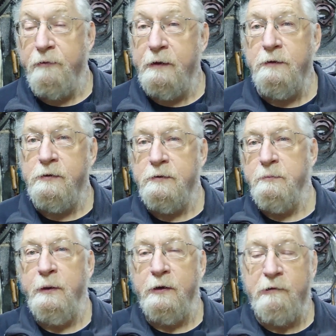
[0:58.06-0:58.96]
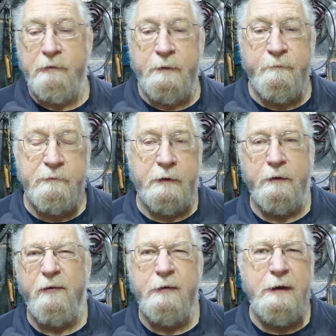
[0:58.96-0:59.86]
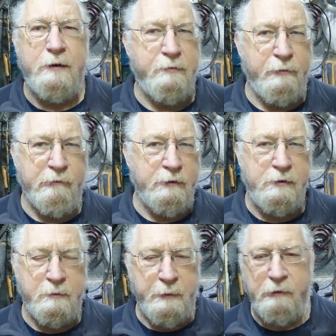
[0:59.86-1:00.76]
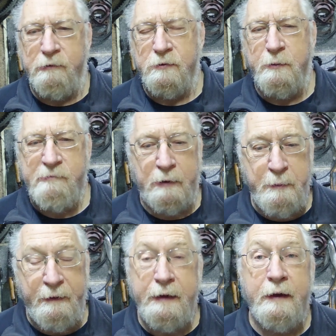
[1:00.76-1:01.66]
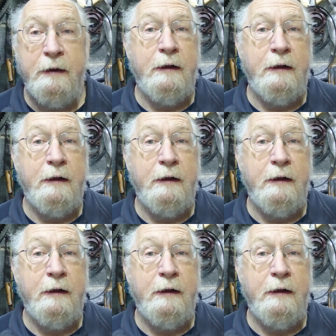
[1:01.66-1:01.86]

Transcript: 3 inches of mercury, right? 3 to 4 inches of mercury, somewhere around about there.